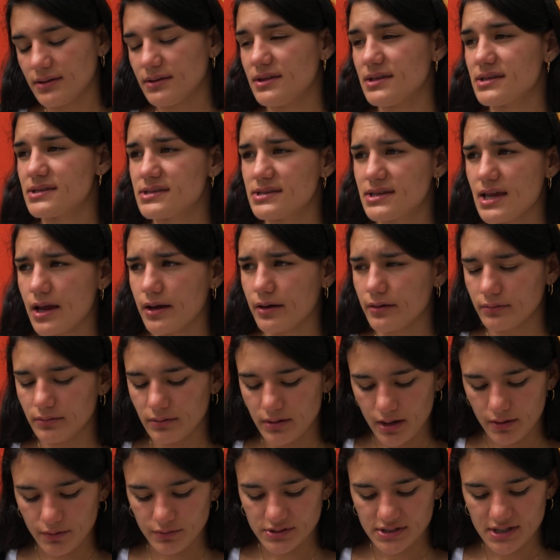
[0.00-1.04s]
the second
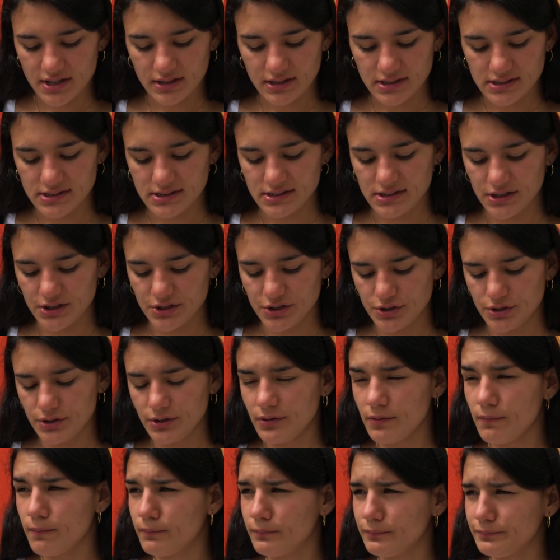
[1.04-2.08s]
language
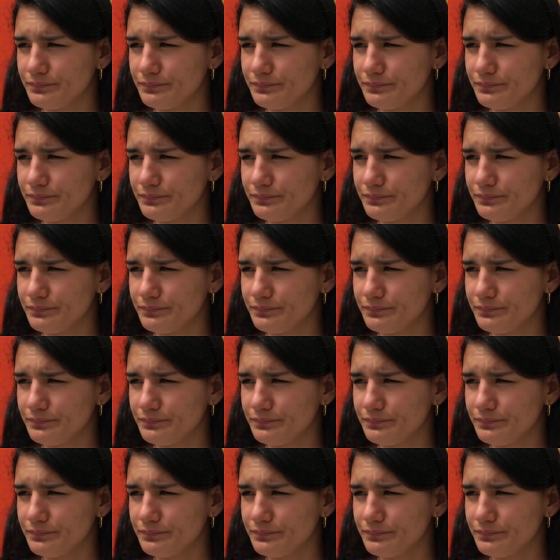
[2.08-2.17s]
acquisition.